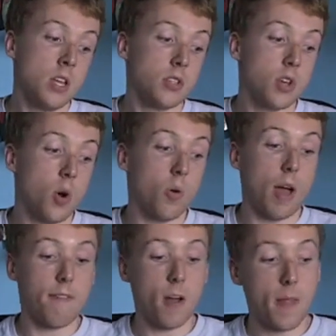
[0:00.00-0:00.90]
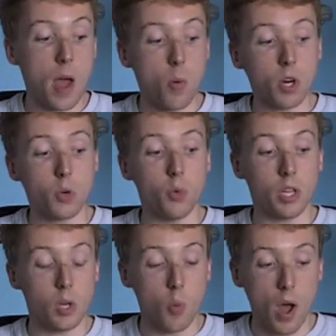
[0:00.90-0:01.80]
So I found that worked
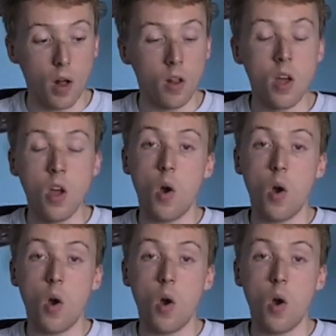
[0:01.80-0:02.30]
really well.